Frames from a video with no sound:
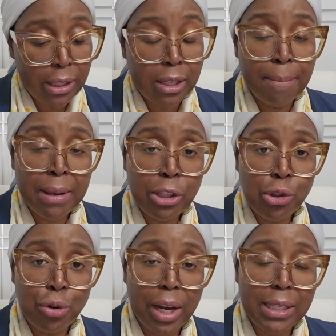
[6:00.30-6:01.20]
into
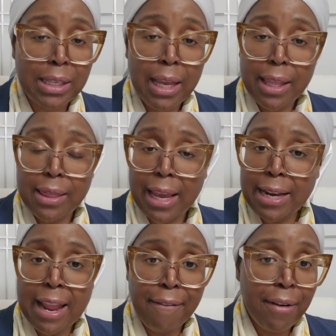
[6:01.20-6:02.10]
mistrust, they
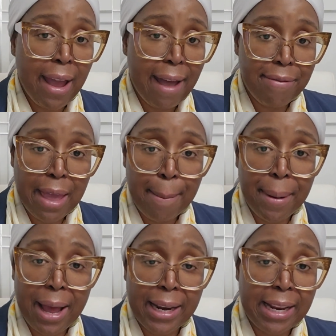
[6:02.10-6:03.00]
never have that
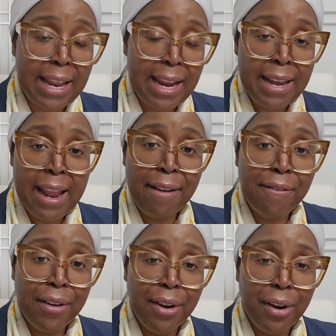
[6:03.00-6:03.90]
bond and they
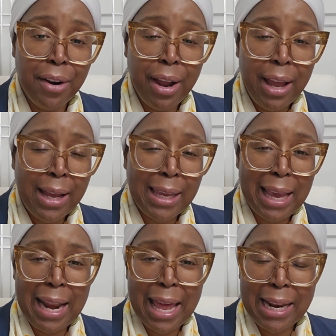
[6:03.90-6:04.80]
never
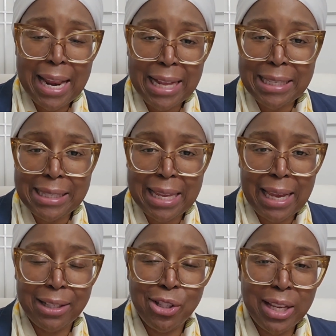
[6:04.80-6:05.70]
get out of that
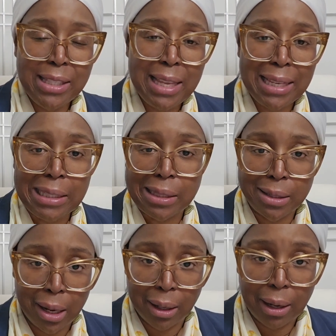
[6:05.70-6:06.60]
stage. They stay
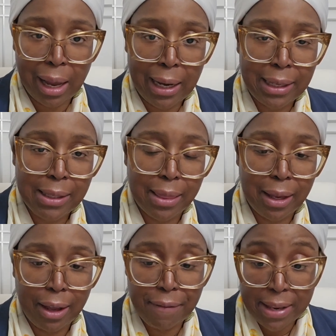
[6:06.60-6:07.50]
stuck. I like to
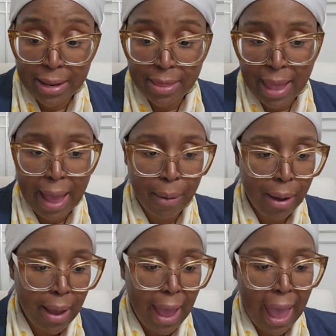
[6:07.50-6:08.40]
think of it in that
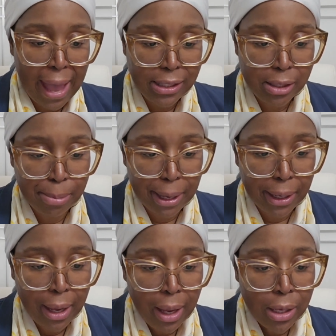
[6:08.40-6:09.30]

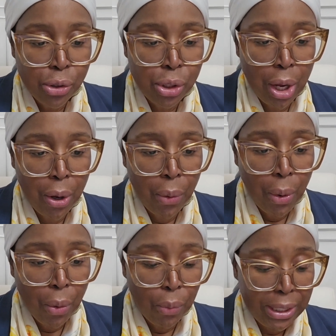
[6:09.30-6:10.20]
aspect.
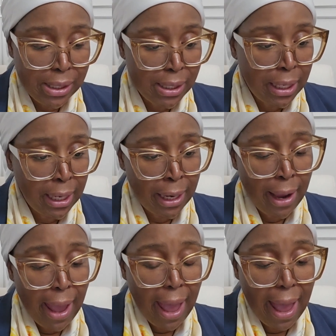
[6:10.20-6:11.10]
So we
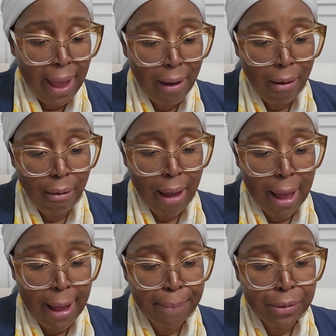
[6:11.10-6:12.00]
see how
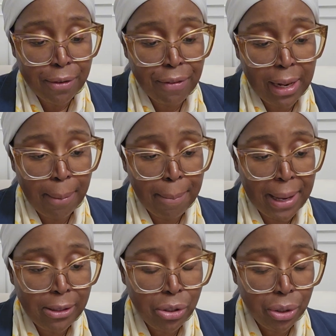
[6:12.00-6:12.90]

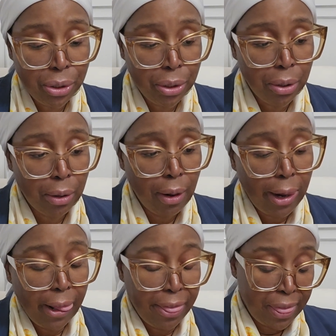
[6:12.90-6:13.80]
developmental
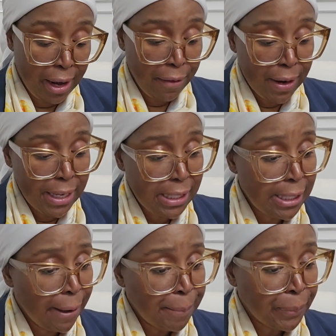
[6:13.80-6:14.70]

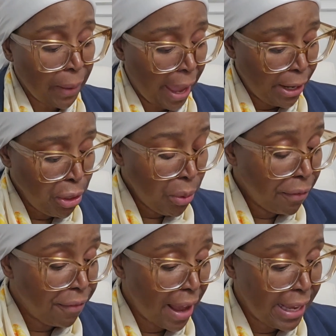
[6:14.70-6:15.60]
theorists, and you will
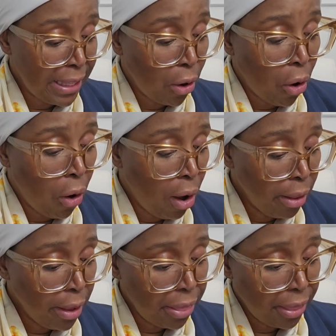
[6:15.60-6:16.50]
find
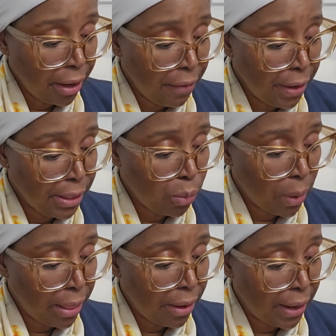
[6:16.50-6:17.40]
all the theorists,
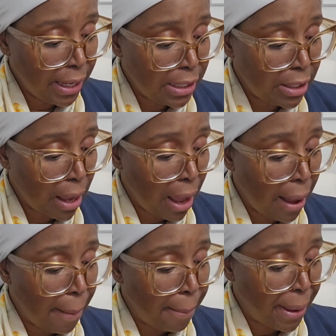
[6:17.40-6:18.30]
whether it's
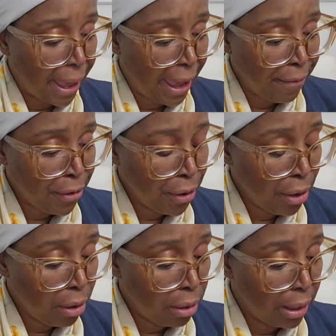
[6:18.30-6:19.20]

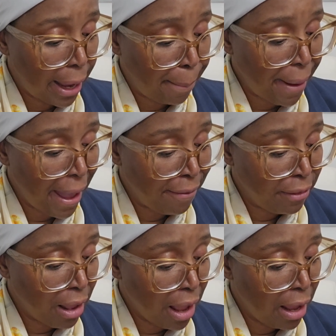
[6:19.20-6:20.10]
behavioral like
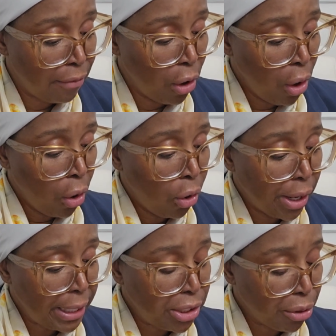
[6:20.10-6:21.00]
Pavlov,
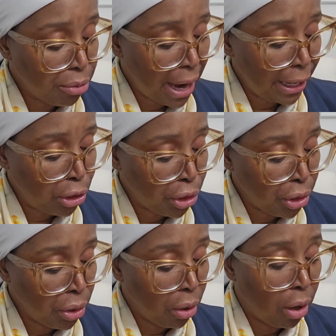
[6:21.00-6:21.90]
or
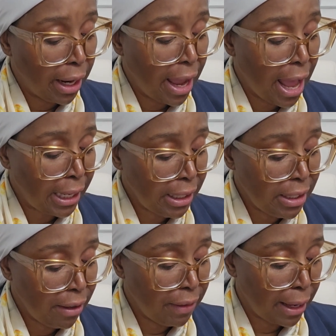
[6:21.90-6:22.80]
interactional or
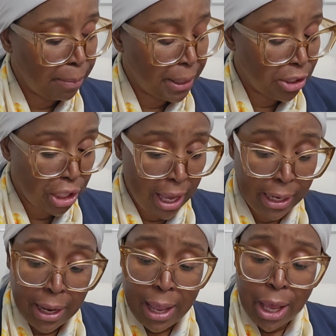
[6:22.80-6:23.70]
cognitive like Piaget,
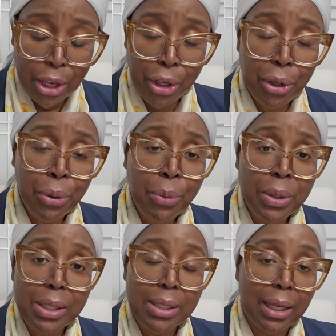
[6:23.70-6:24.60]
you
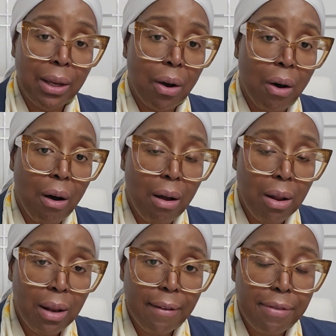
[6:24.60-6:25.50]
will see
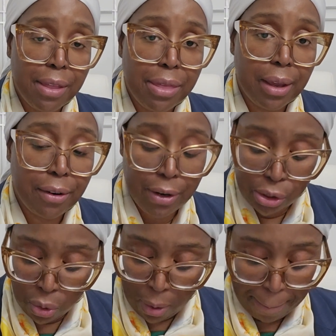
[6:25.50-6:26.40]
all of the
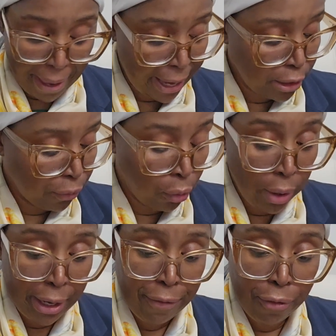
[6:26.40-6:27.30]
theorists on page
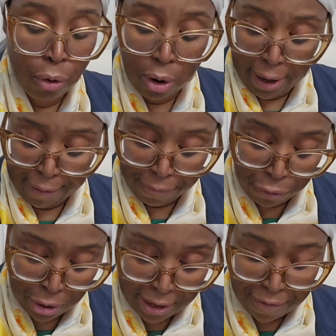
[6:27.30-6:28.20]
44 and
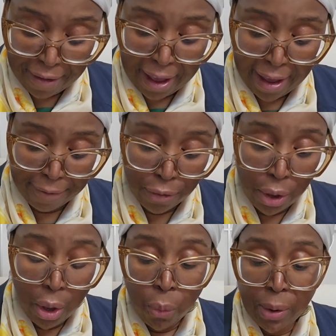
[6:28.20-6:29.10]
45
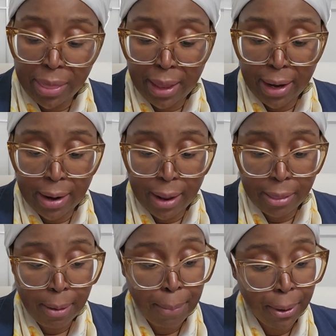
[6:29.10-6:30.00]
within
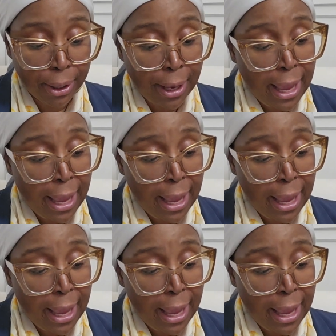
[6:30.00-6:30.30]
the book.